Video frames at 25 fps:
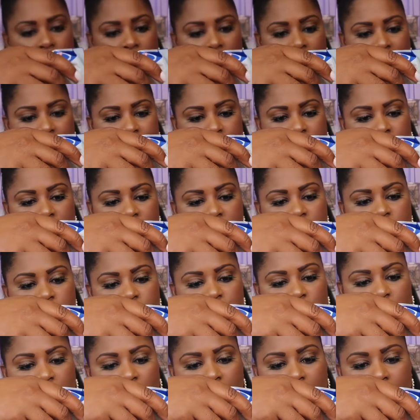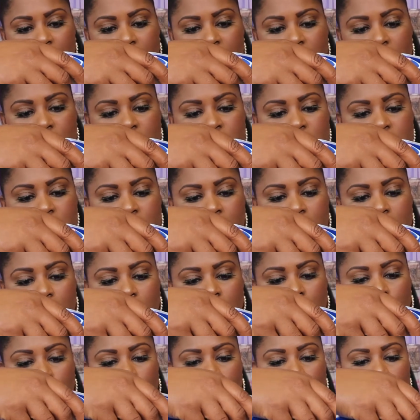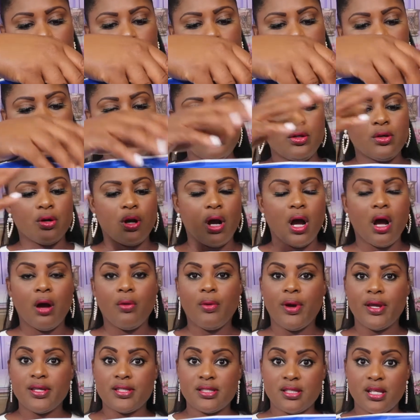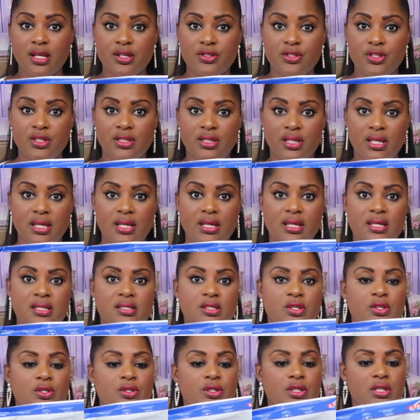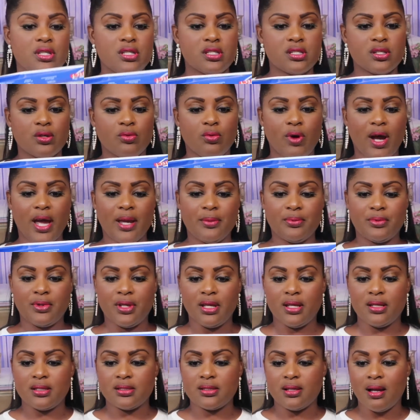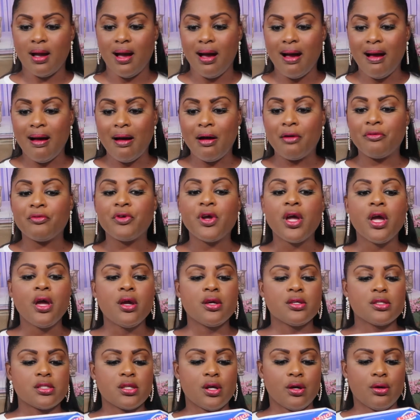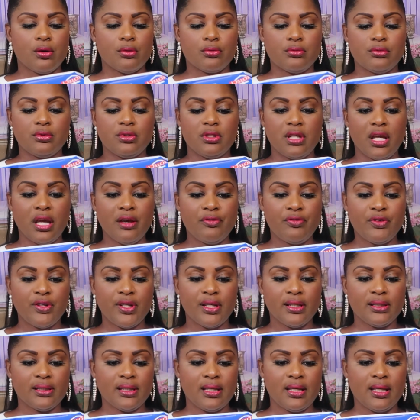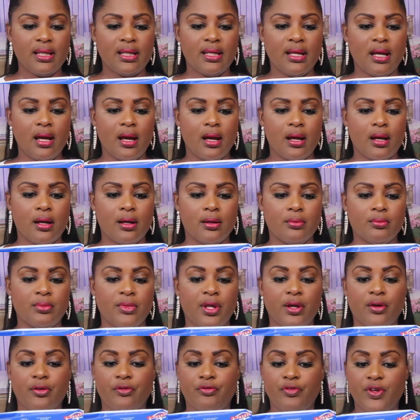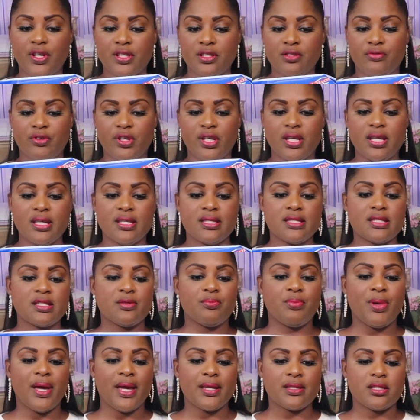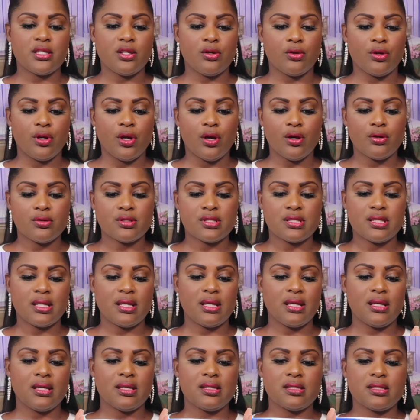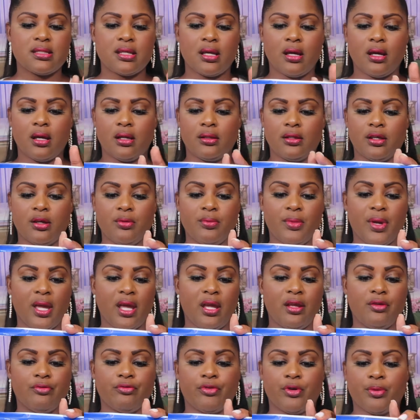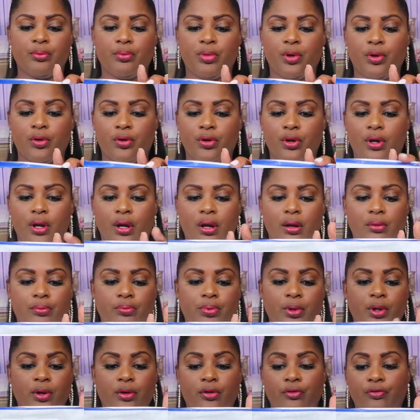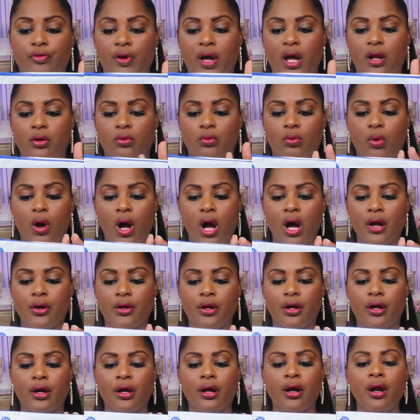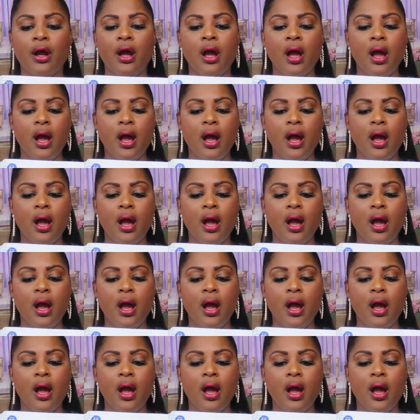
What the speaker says: like these because, you know, you're always touching things and you need to wipe things off. So definitely they're effective against bacteriosis. They're made from purified water,